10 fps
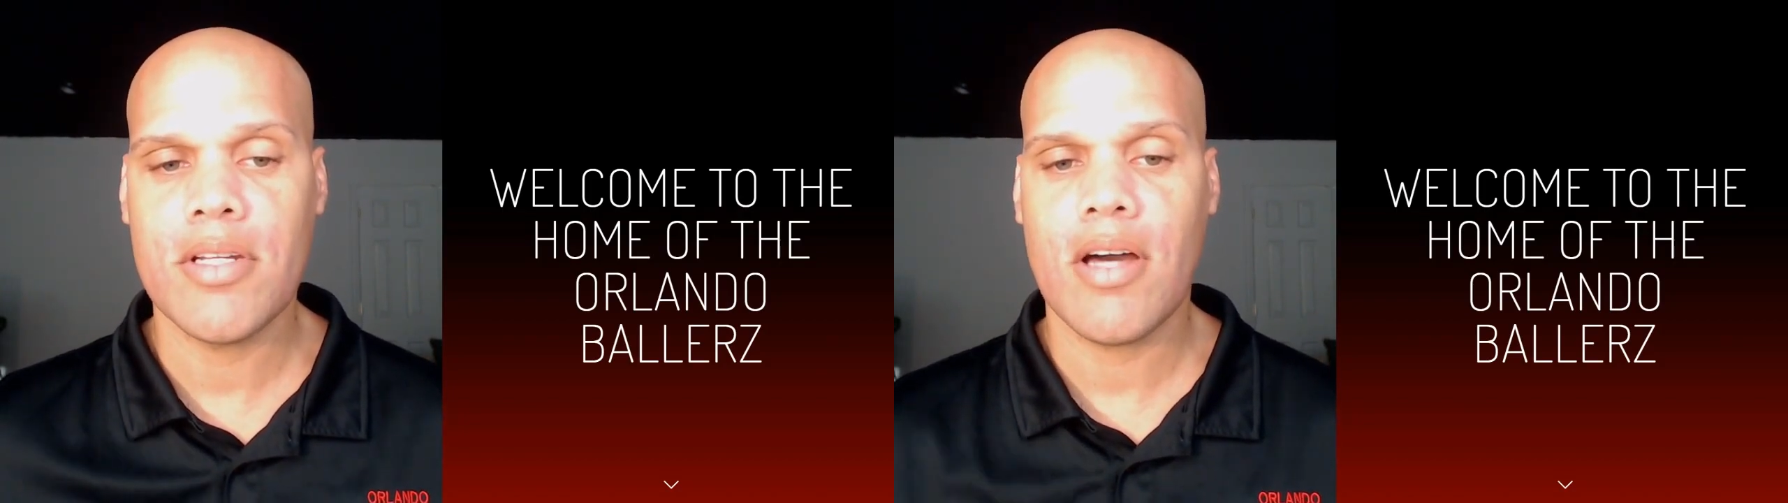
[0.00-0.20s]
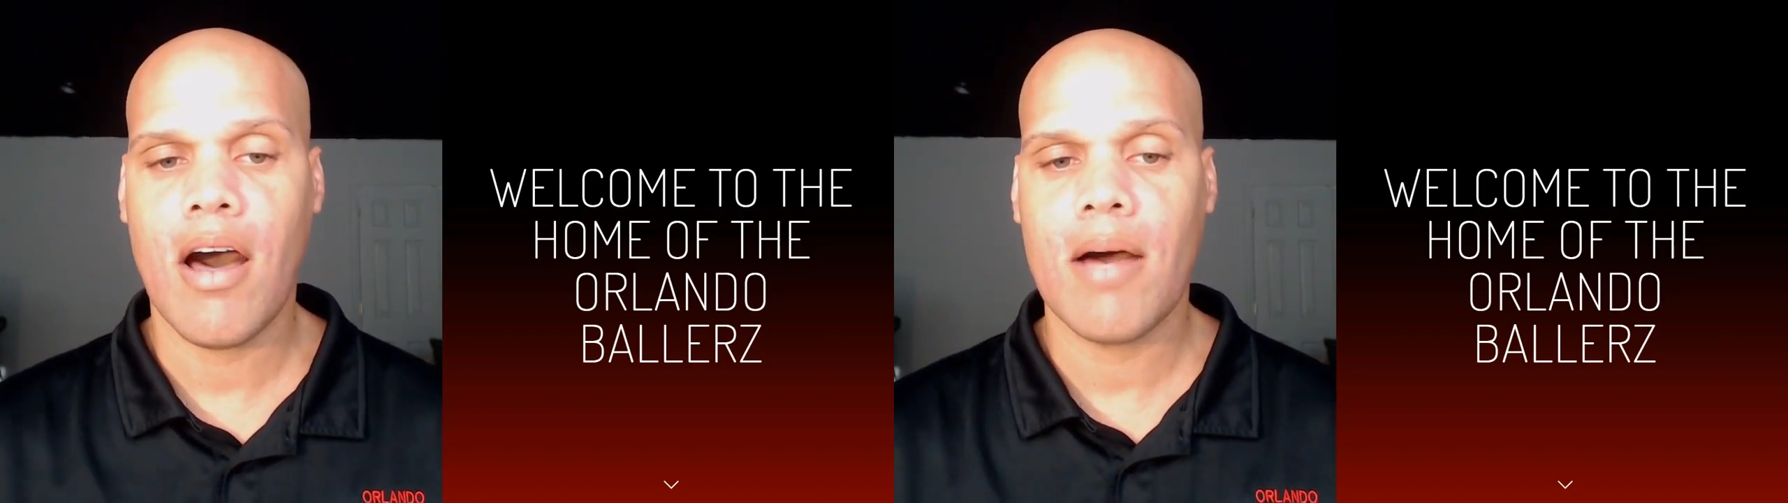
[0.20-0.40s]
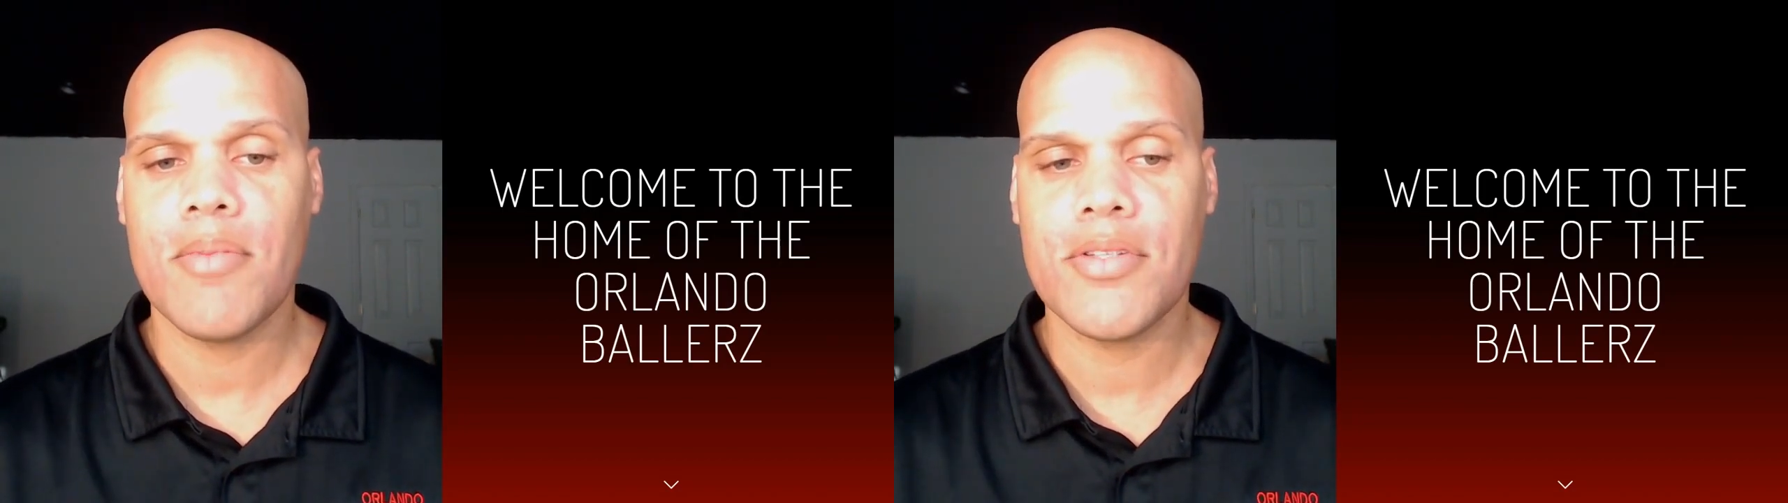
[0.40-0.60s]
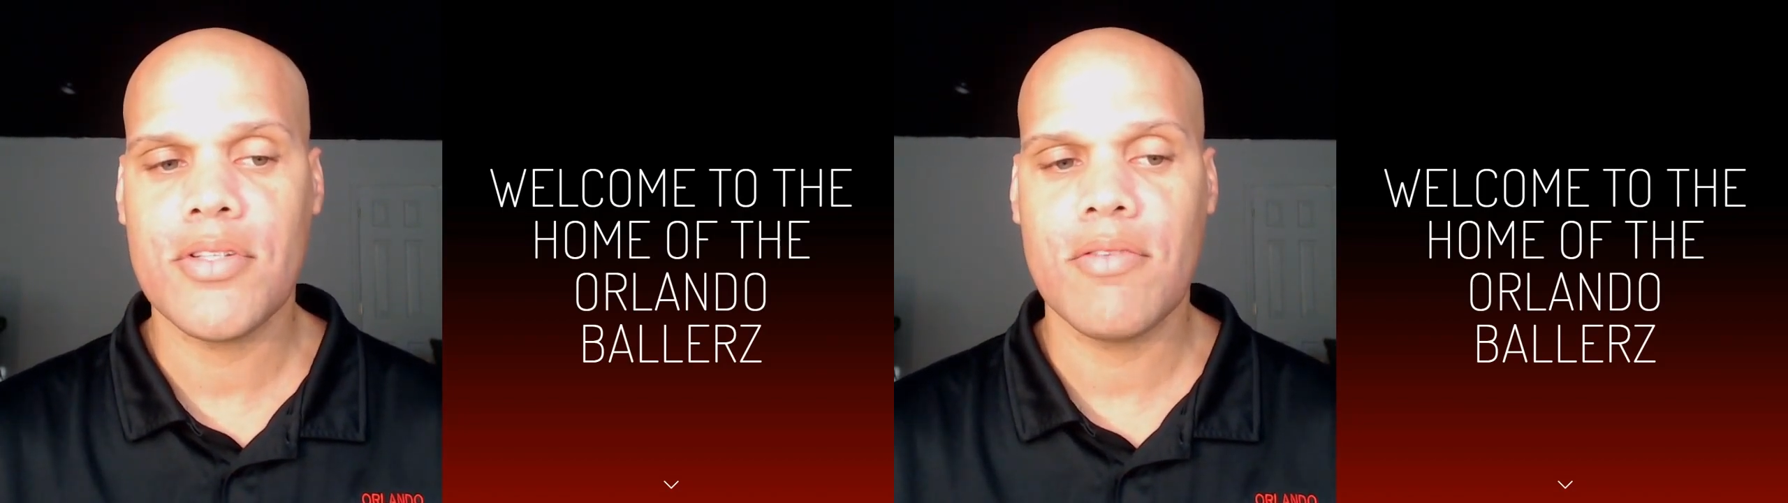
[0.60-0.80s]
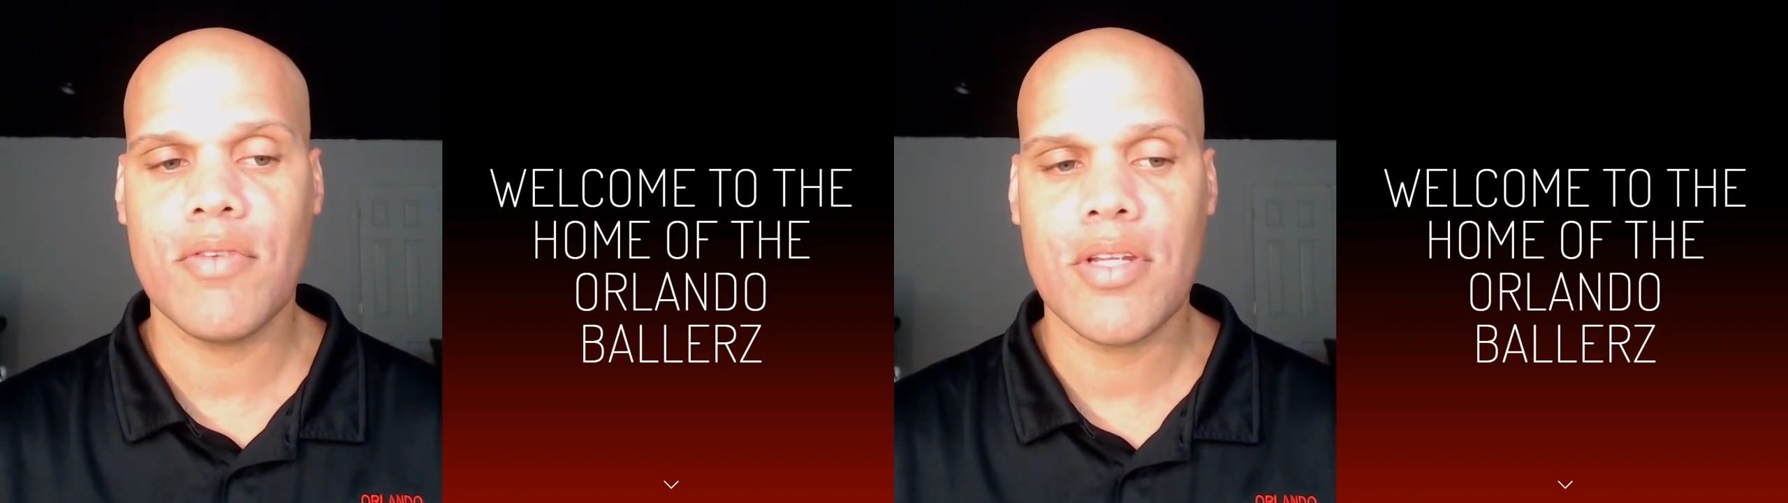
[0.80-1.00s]
hop into the
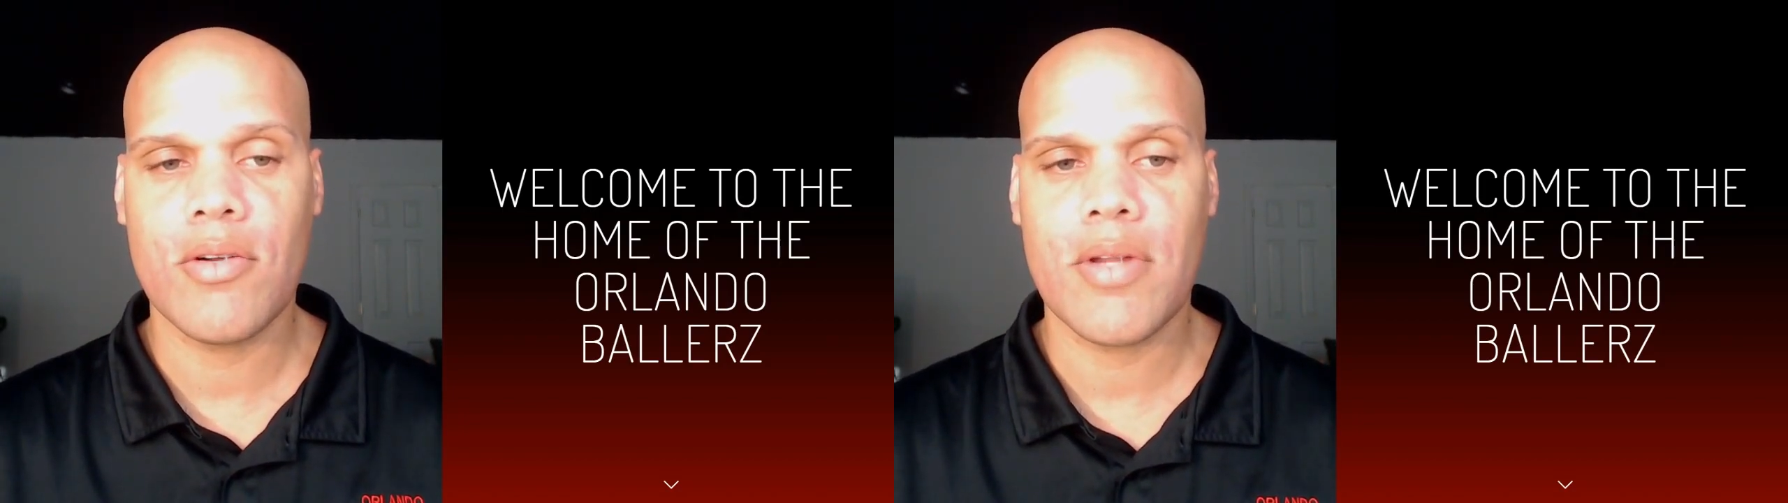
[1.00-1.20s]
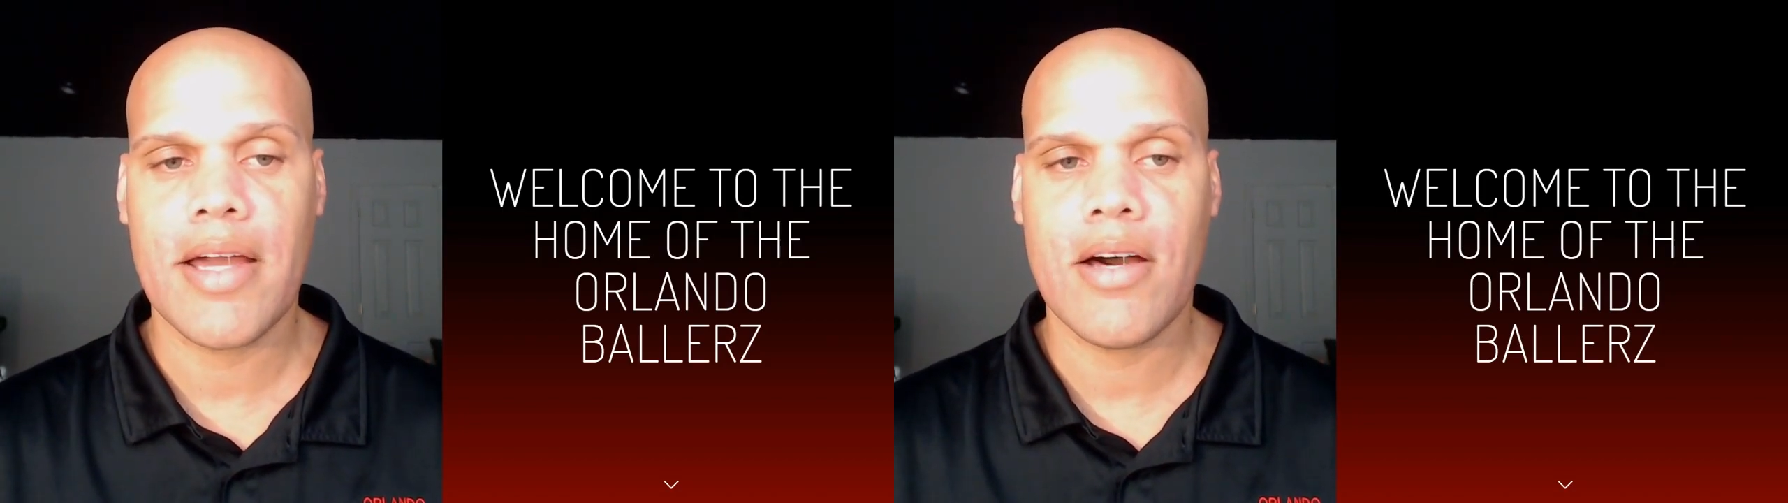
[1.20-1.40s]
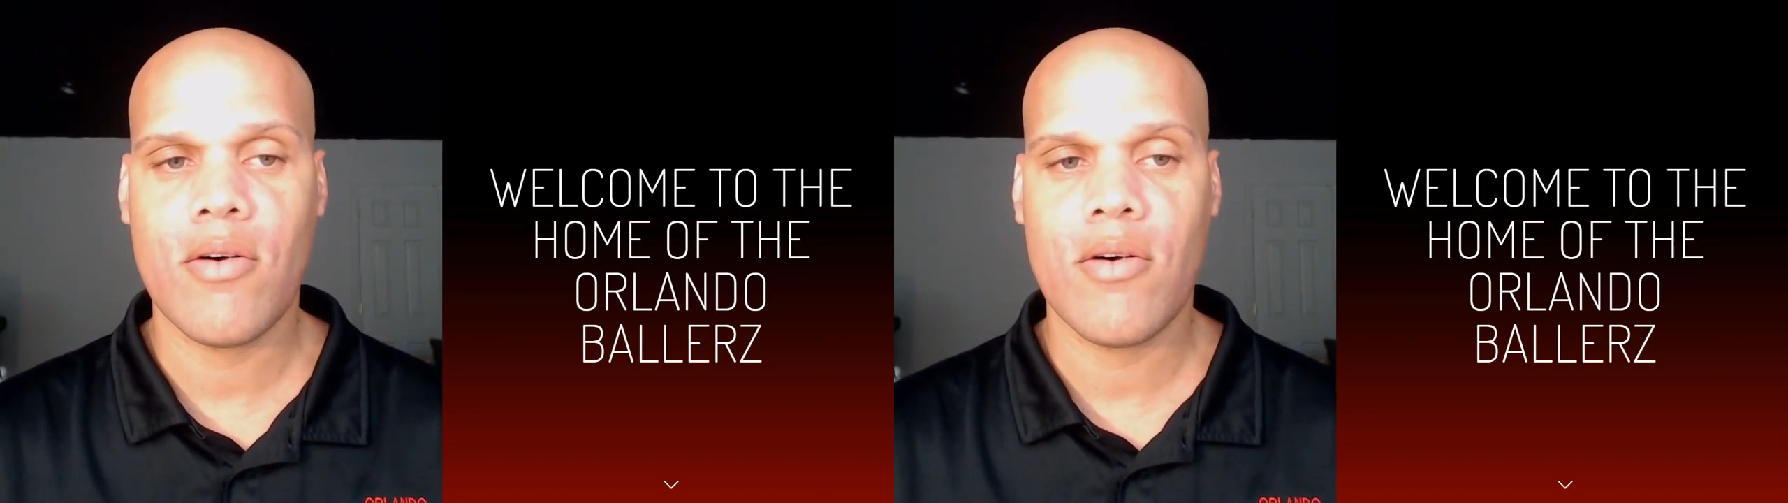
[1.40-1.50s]
video now.